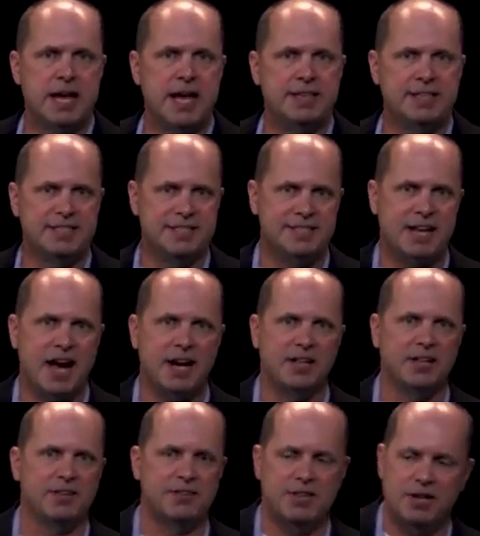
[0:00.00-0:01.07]
And this is kind
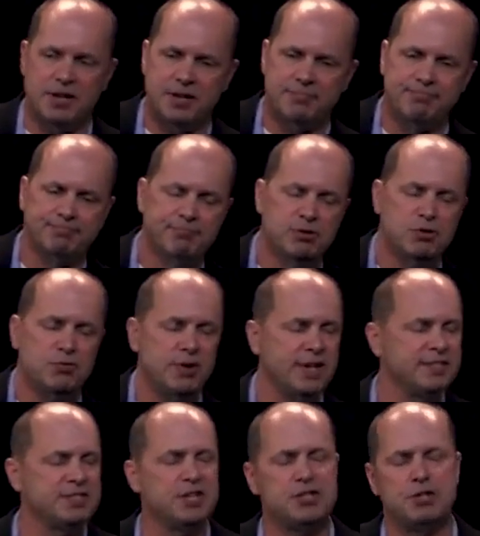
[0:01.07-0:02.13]
of the
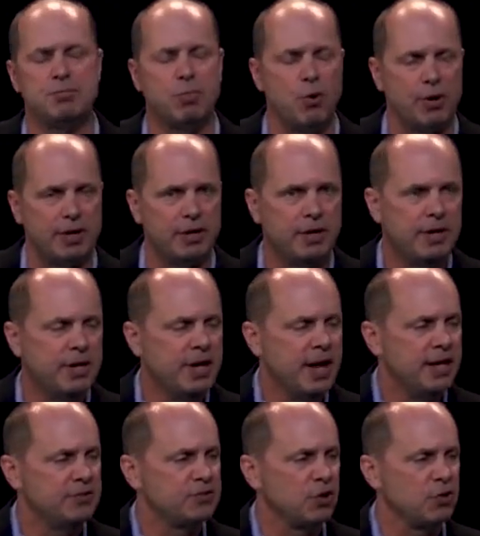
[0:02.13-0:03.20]
transition point.
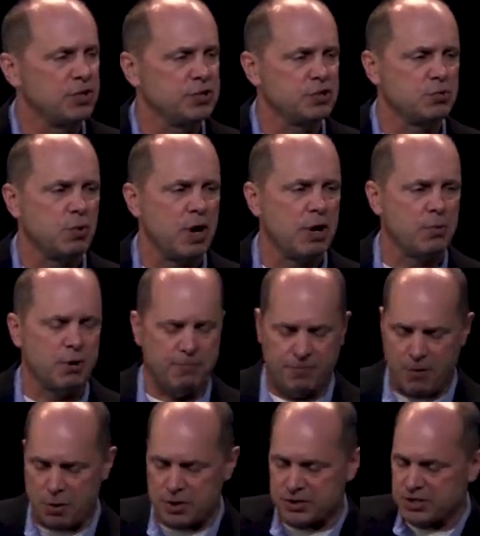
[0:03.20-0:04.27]
And so this is where we're
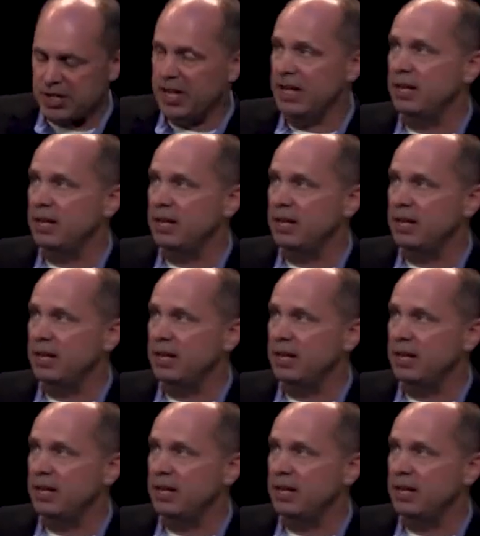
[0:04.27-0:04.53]
focusing